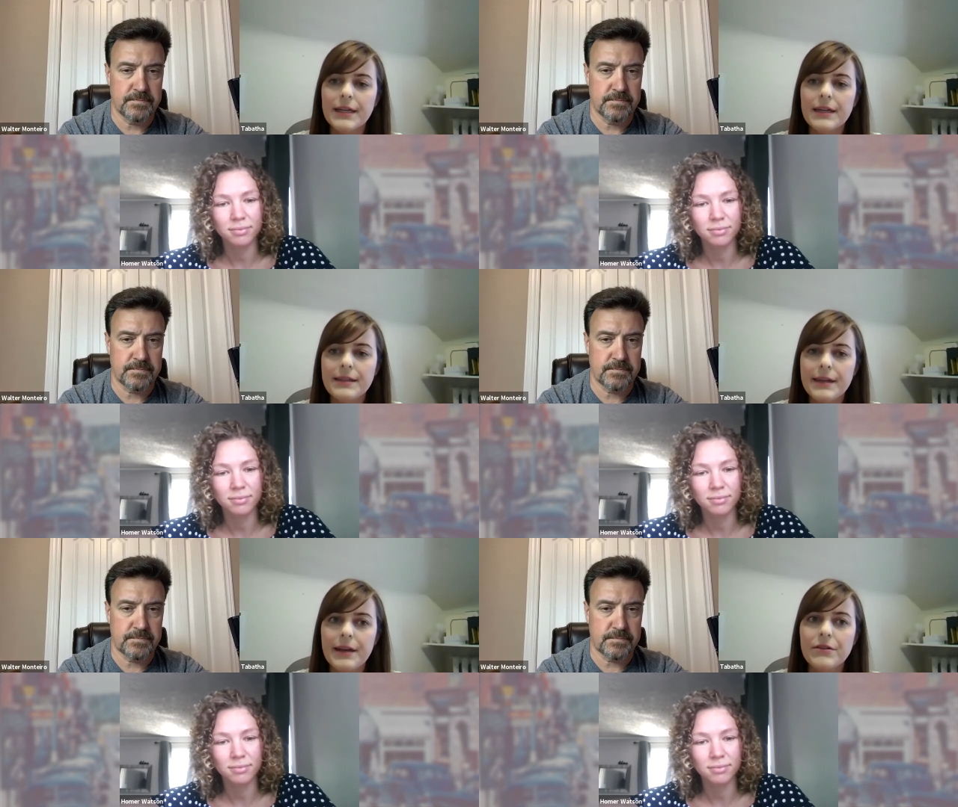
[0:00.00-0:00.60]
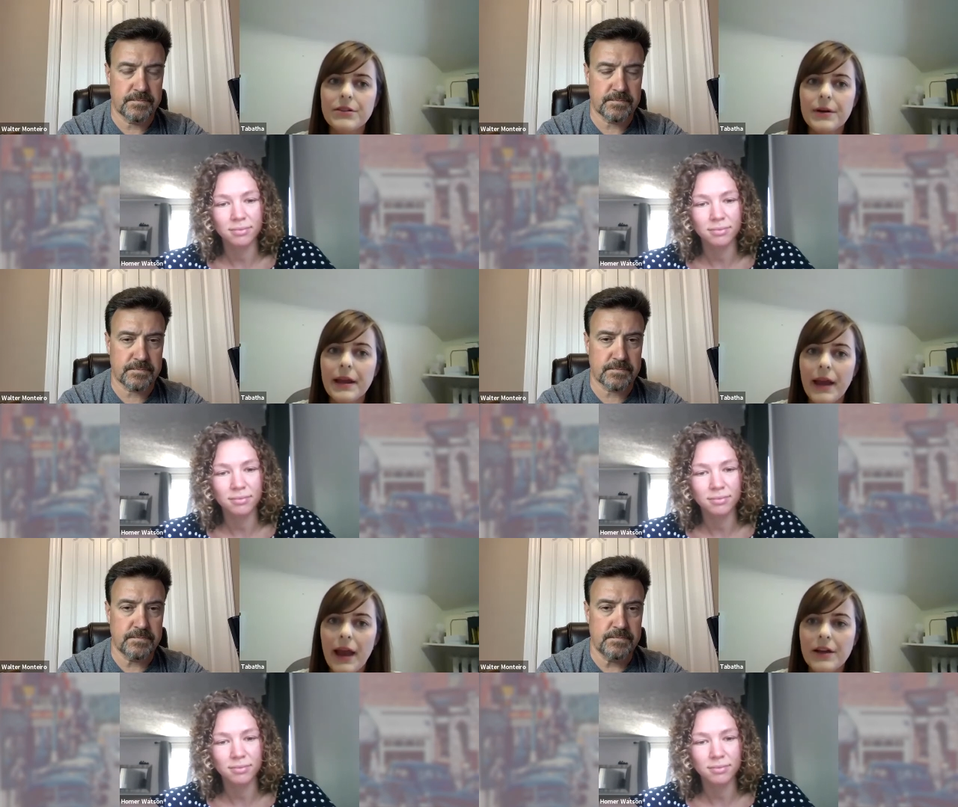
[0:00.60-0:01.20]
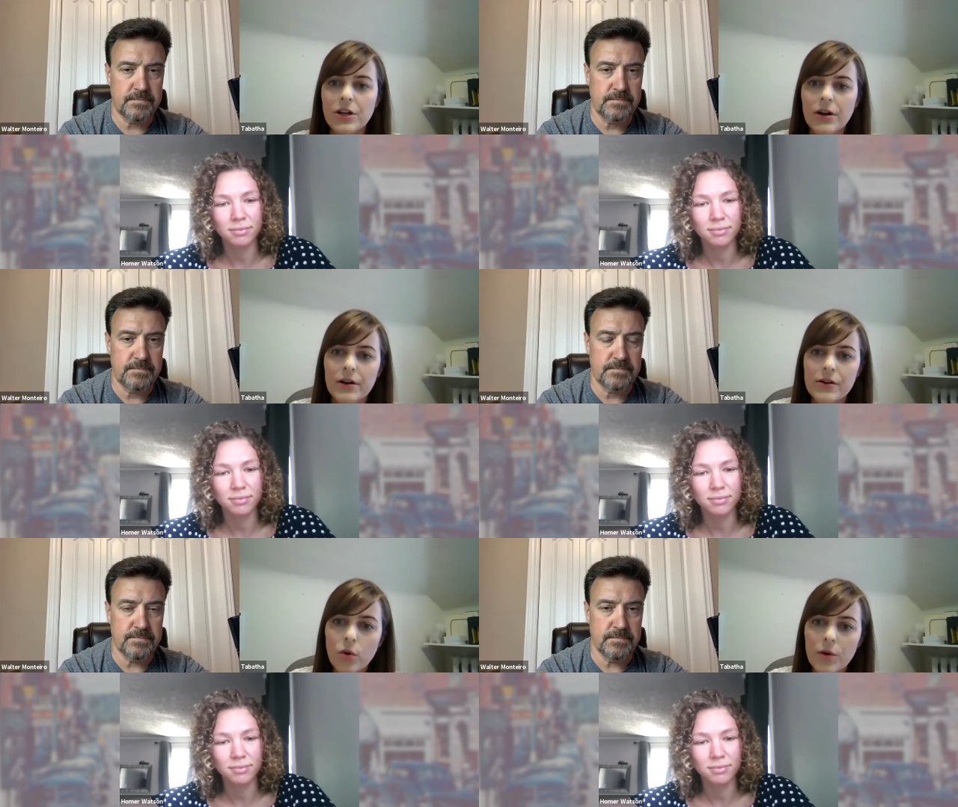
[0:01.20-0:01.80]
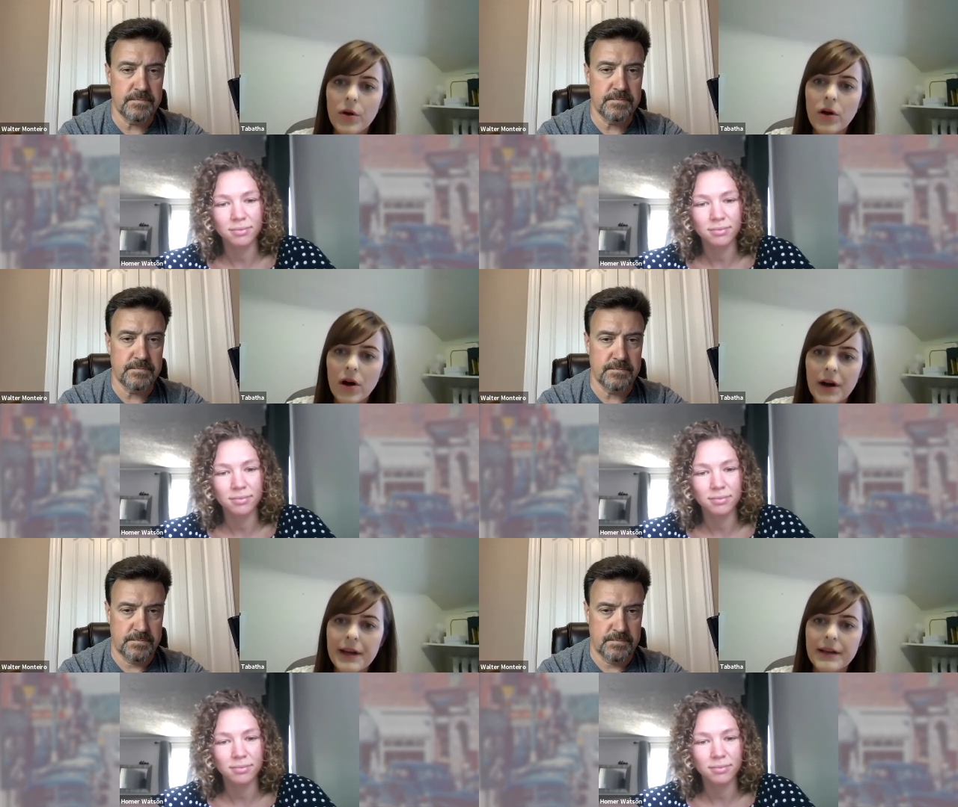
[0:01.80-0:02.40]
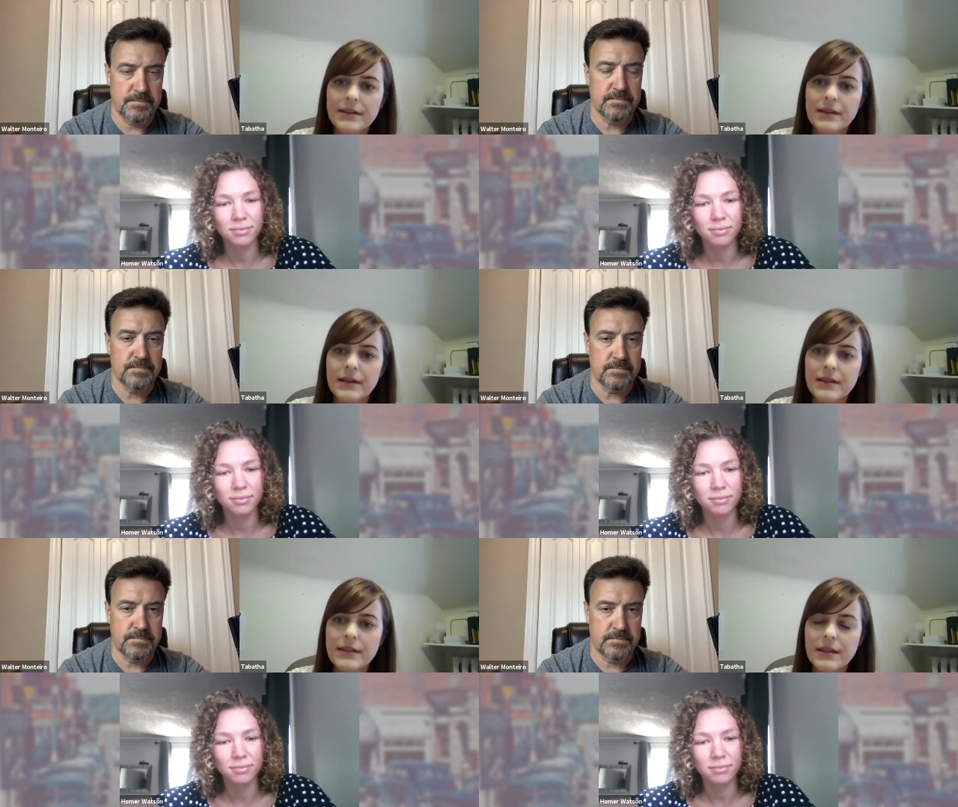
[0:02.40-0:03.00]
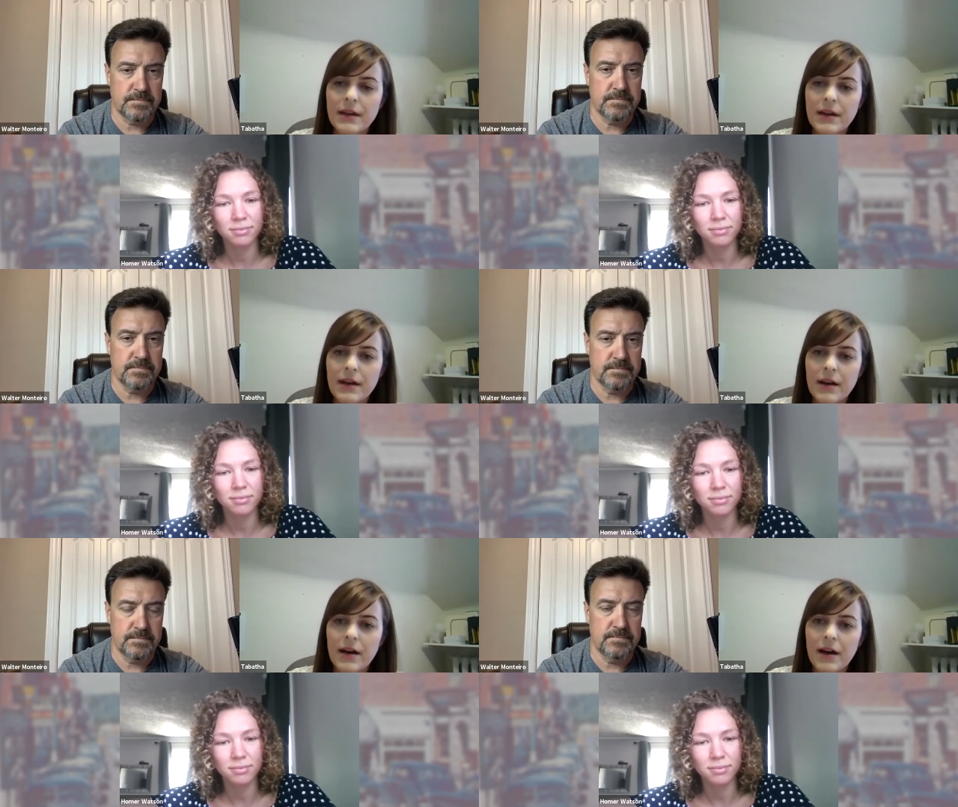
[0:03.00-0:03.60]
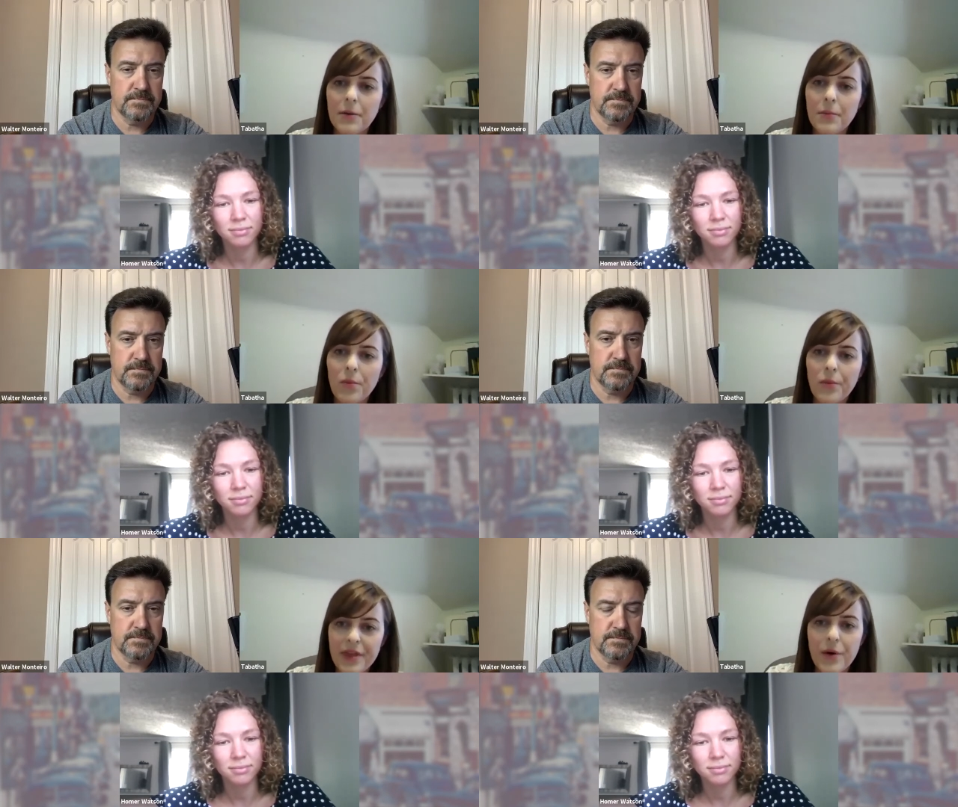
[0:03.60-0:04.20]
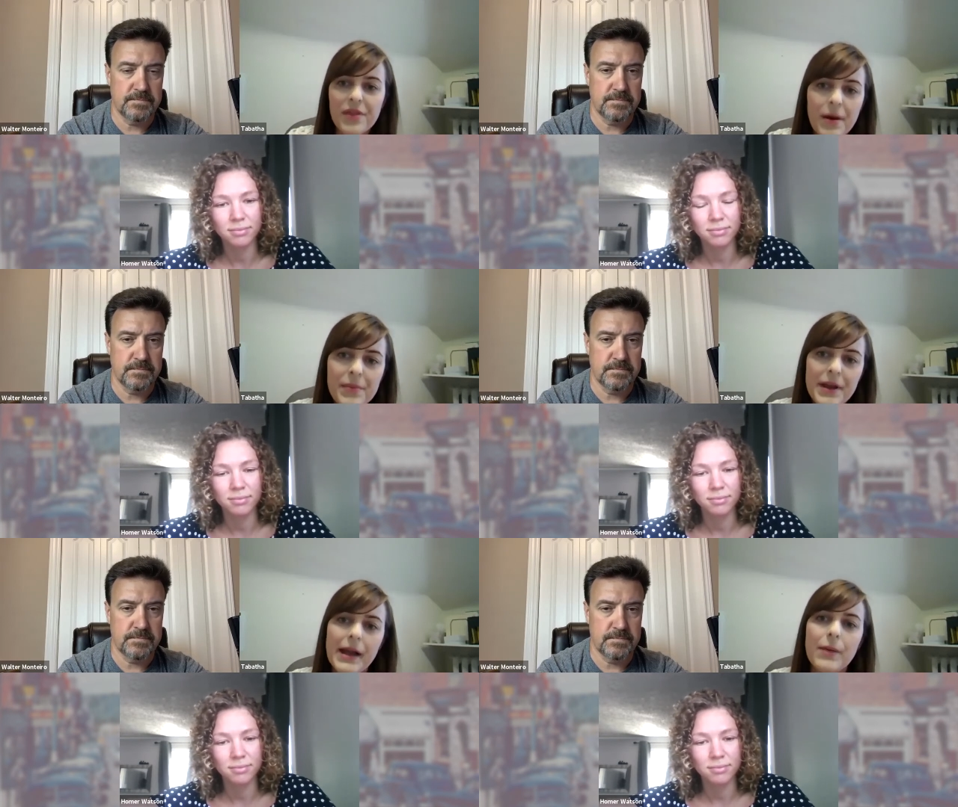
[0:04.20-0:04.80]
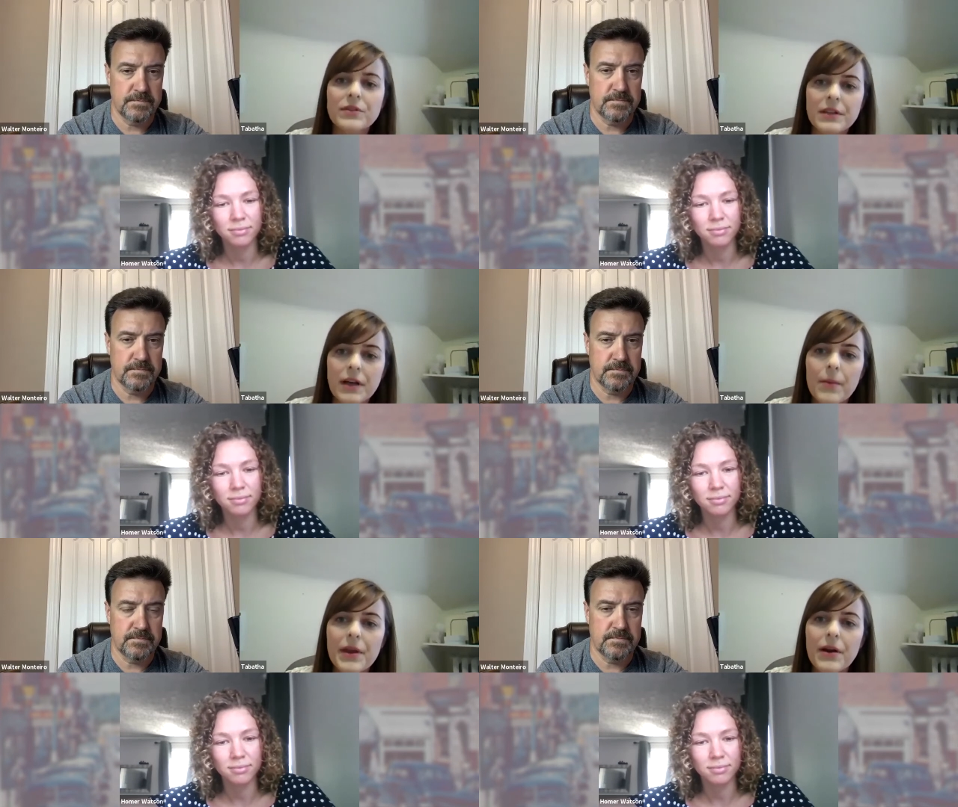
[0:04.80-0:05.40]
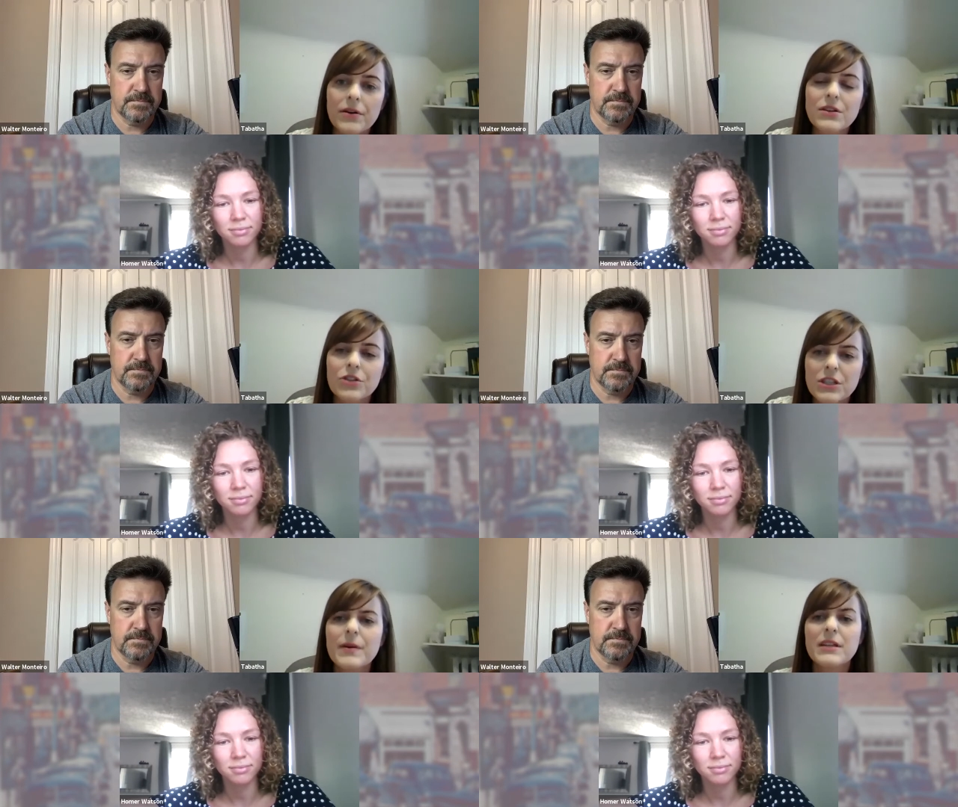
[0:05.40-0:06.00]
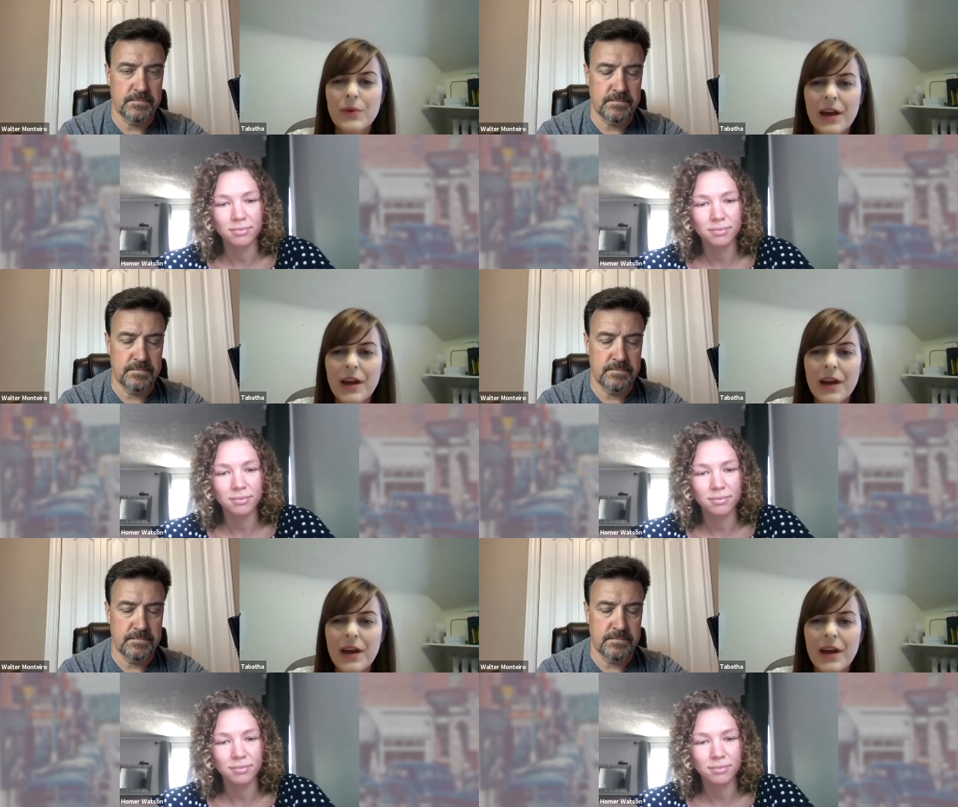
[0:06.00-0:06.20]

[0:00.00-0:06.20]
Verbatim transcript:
Speaker 1: continue to engage our normal audiences um, without them being able to come here. So it just means we